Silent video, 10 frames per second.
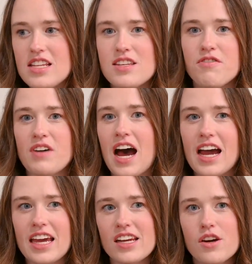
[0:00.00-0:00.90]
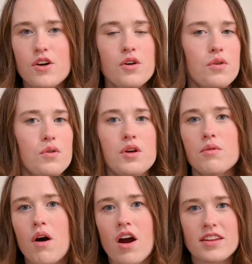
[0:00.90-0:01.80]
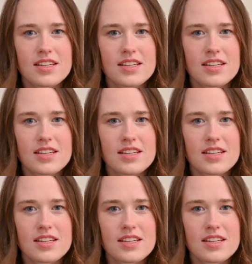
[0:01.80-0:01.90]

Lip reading: define who you are.